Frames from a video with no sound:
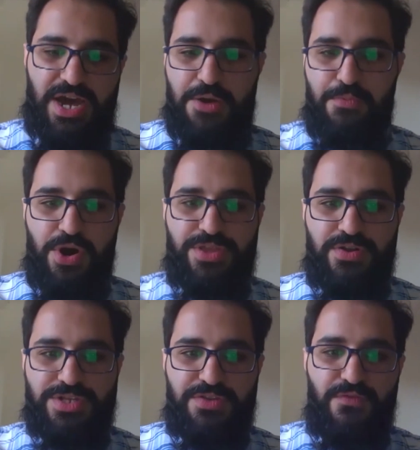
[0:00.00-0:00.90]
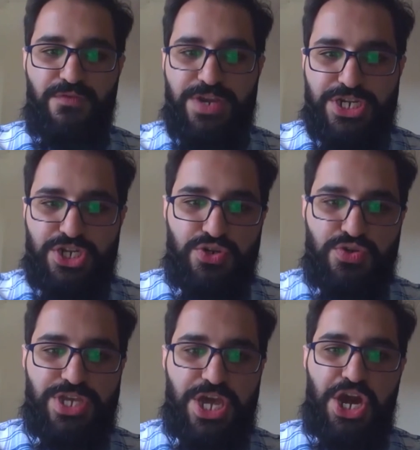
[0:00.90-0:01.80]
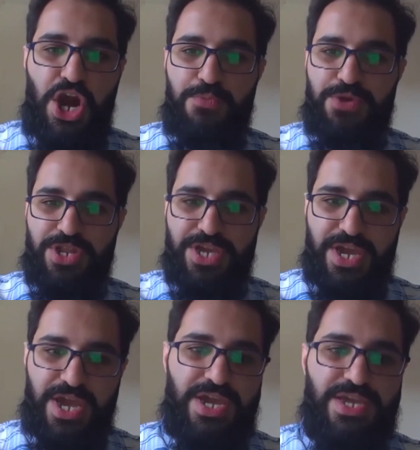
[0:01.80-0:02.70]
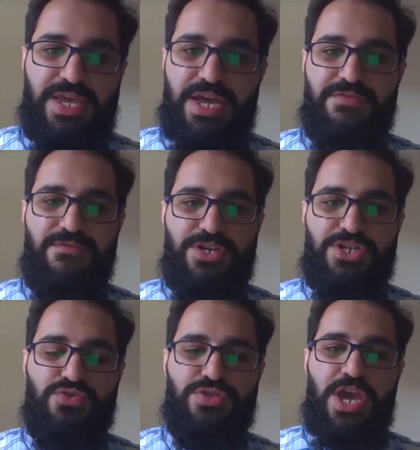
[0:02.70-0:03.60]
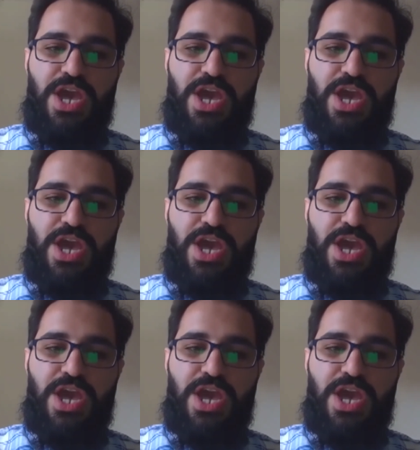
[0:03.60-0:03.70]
models, we should communicate and we should